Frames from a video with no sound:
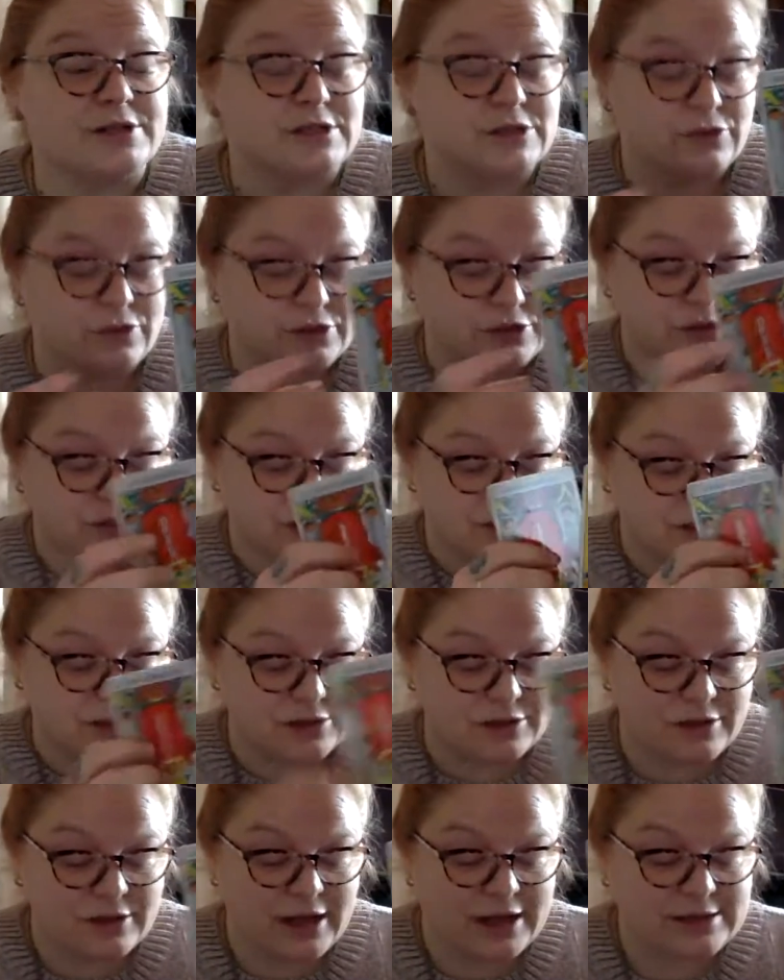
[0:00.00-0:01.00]
So there's
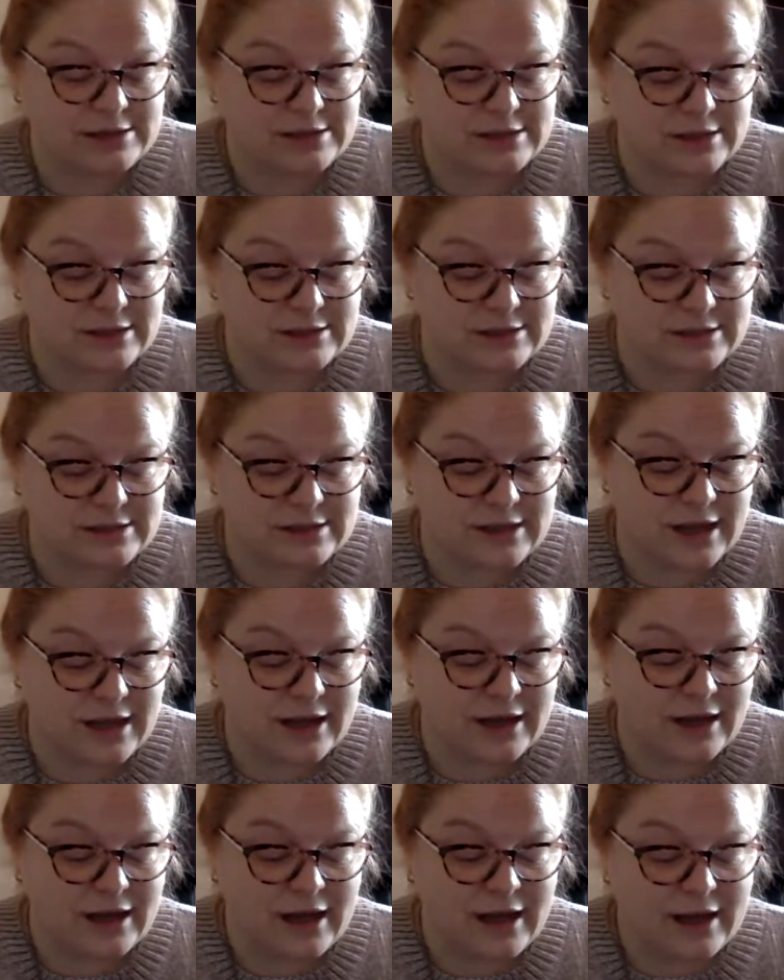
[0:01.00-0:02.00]
still lessons
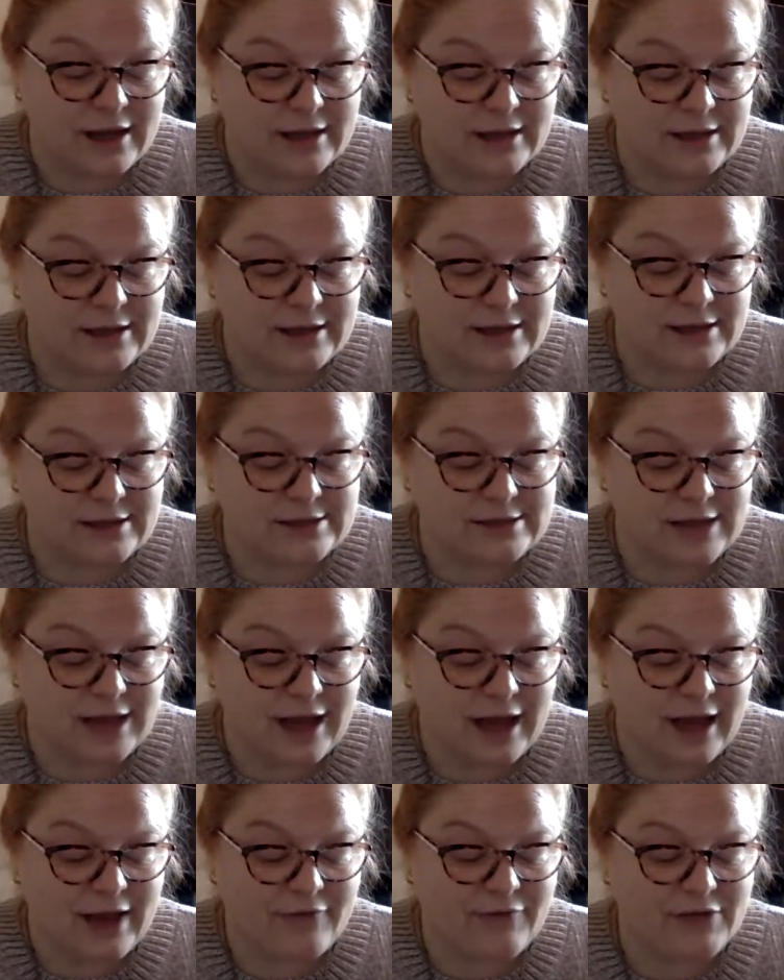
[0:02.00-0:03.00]
that he is
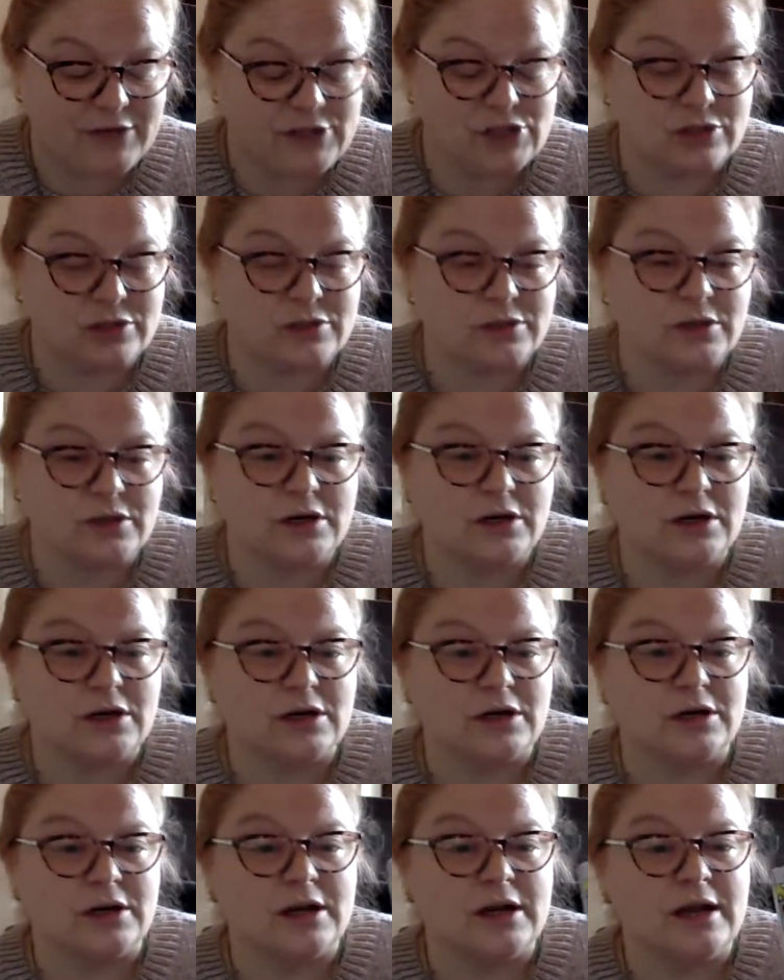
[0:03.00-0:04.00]
having to
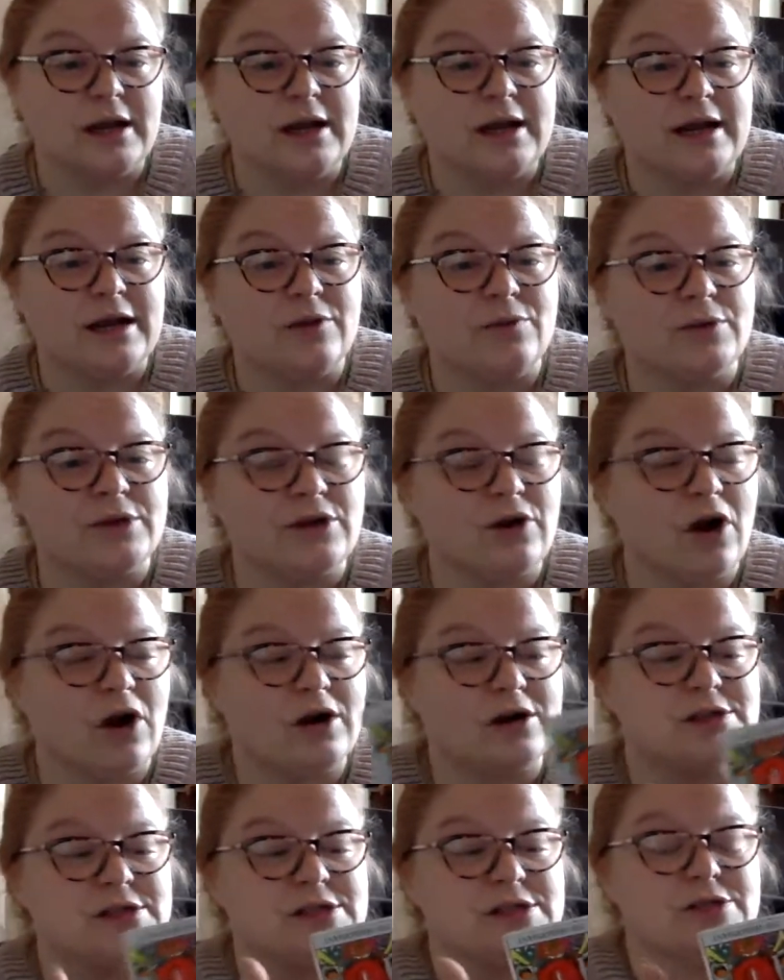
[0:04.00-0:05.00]
learn in
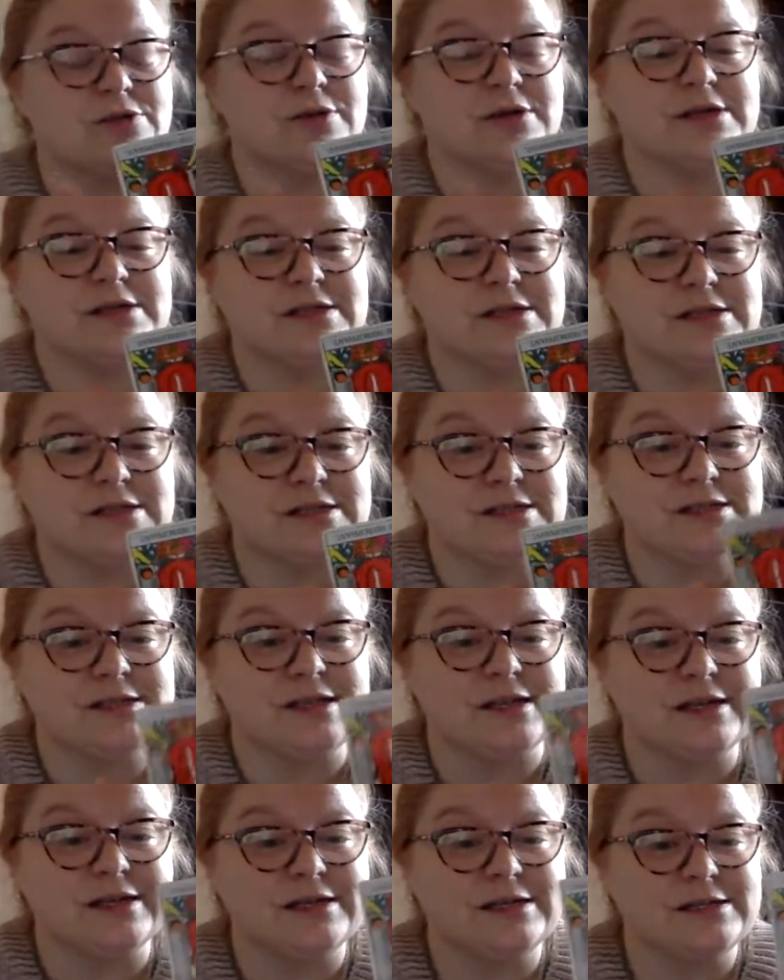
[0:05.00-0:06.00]
regards to his
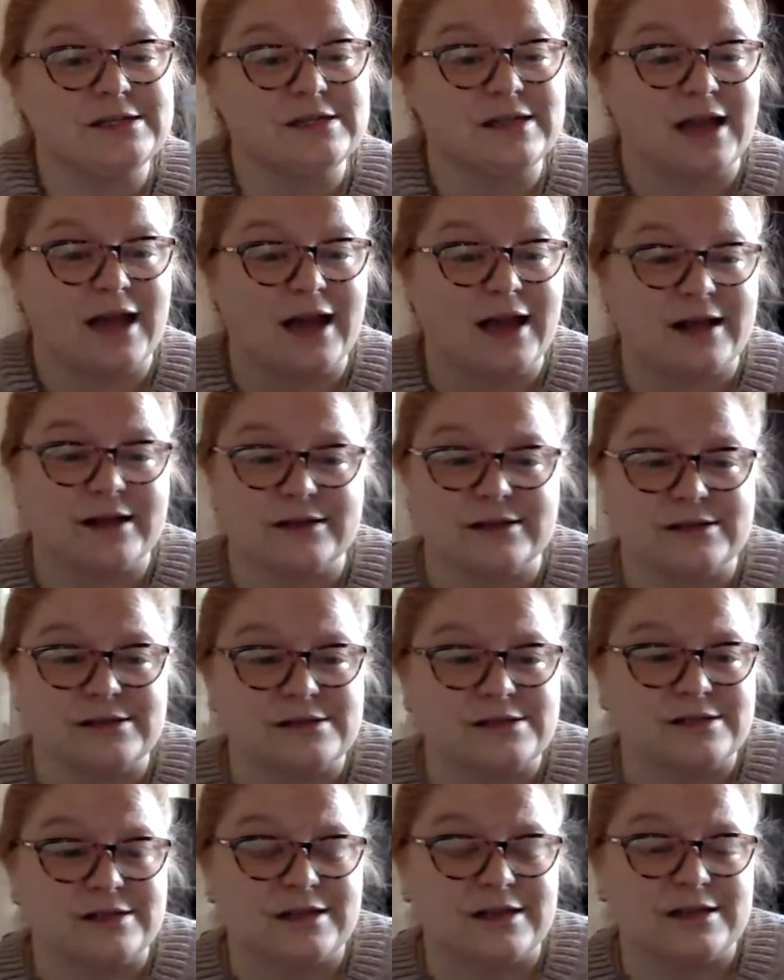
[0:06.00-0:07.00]
deceit
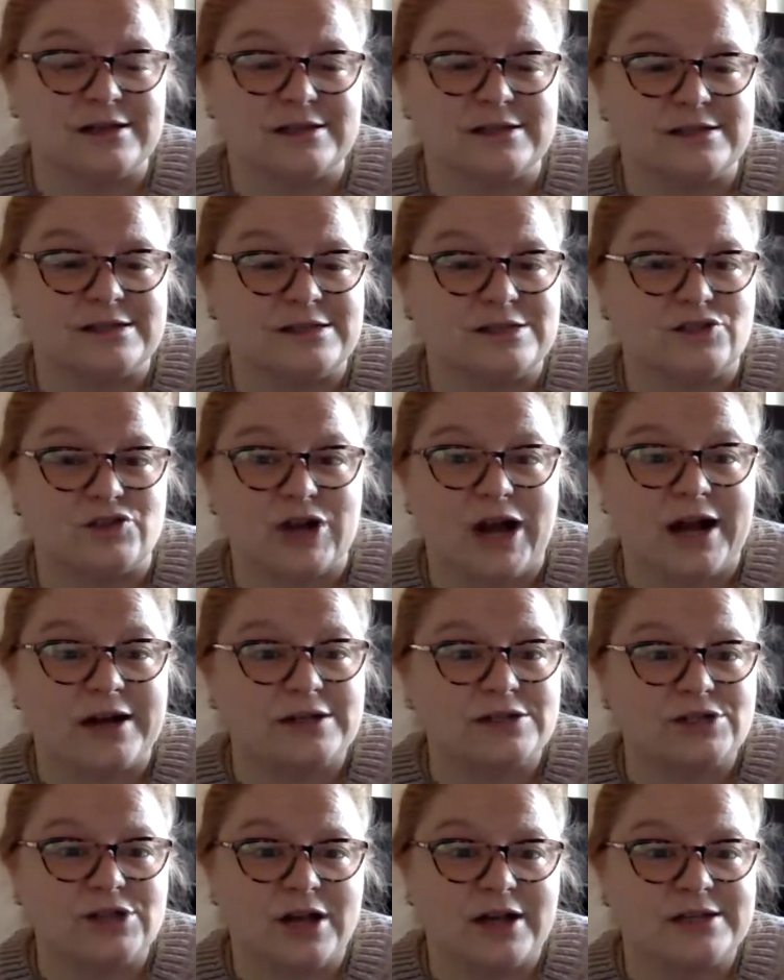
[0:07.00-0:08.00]
and his
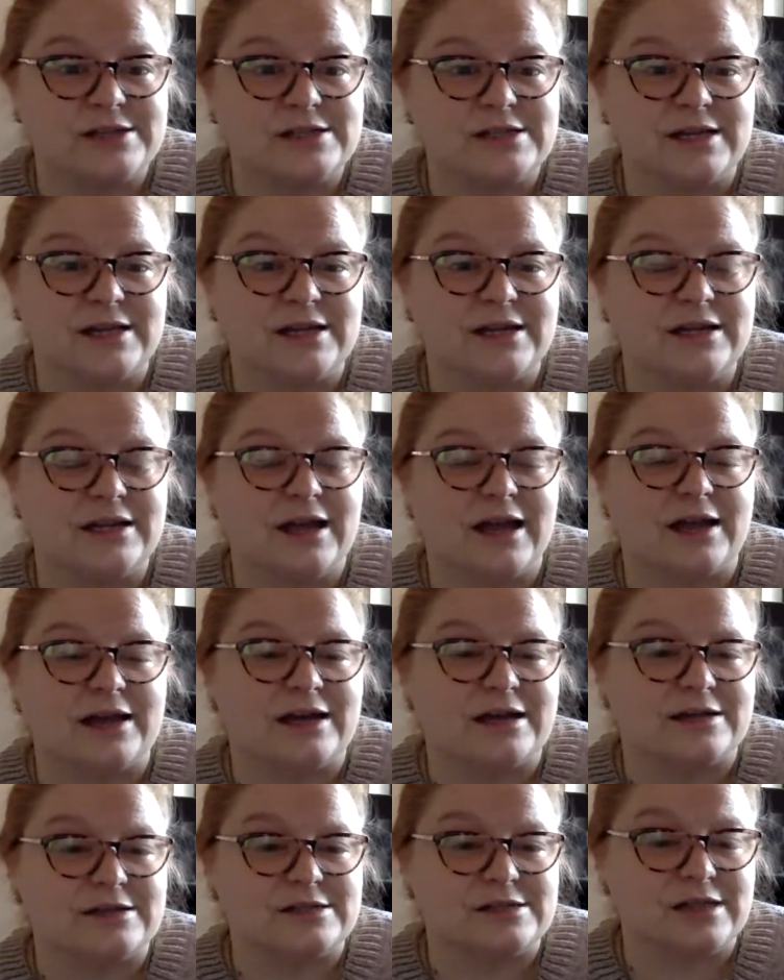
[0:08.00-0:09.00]
strategizing,
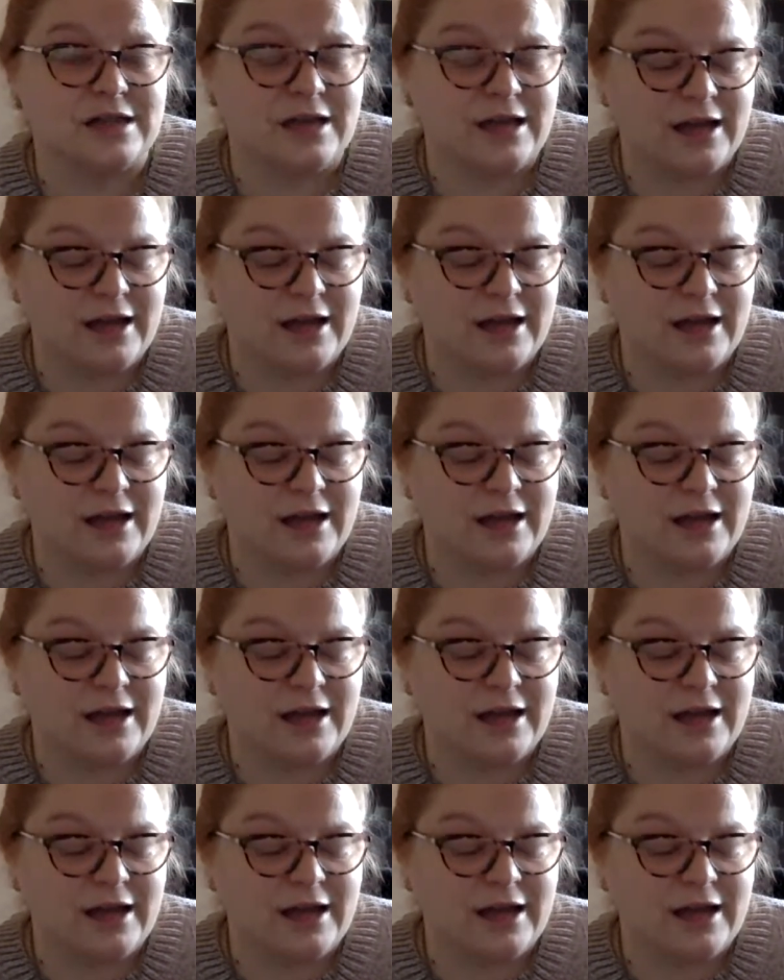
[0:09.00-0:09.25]
and